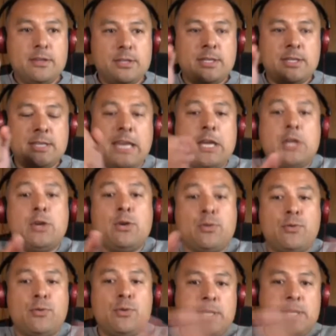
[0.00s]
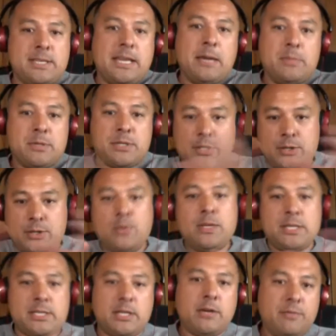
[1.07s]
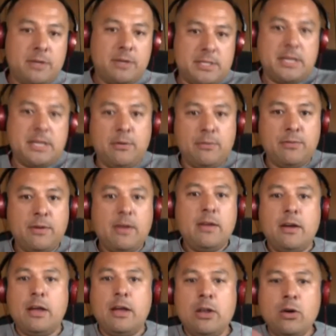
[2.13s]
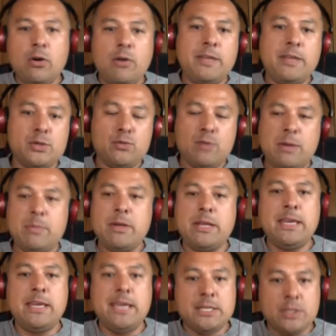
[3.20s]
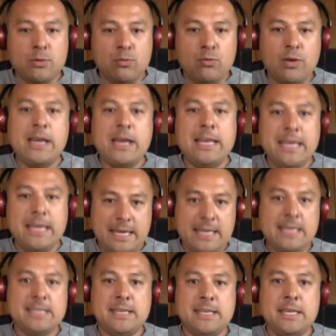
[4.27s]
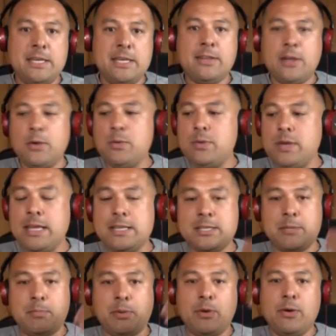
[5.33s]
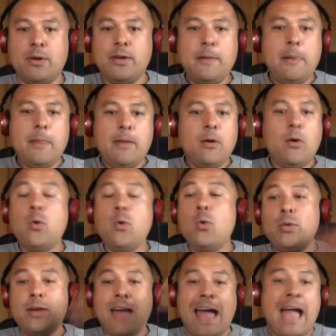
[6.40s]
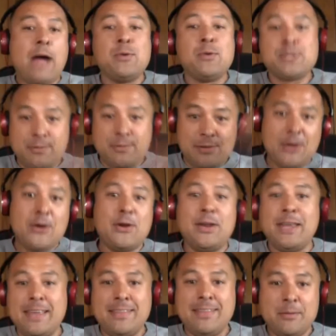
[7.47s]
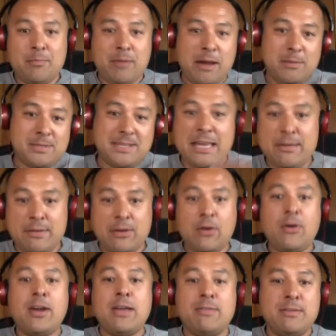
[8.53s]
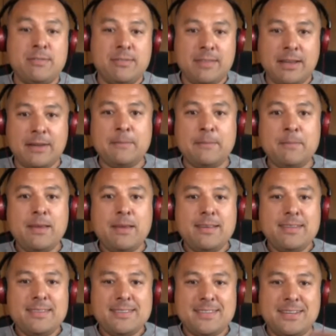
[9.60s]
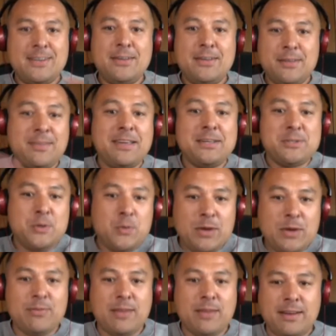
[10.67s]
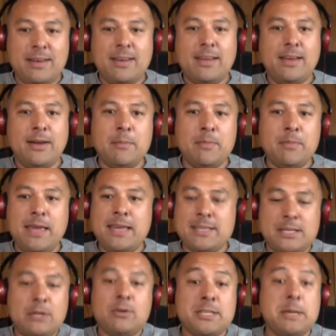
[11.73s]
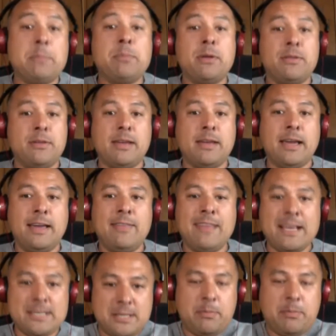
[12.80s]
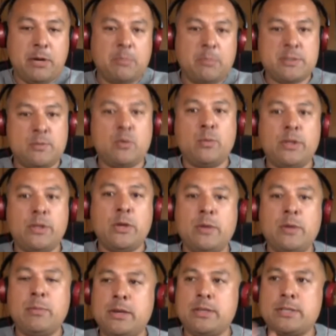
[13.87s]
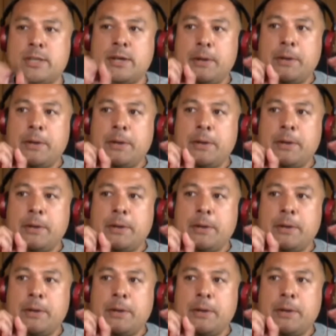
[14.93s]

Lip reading: to take you through the steps to do this stuff yourself. A lot of this remedy is really easy. You don't need to put all the hours of learning in that perhaps Dave and I have even done to learn the things that we've done. It's a lot simpler than that. And that's the purpose of what we're doing, because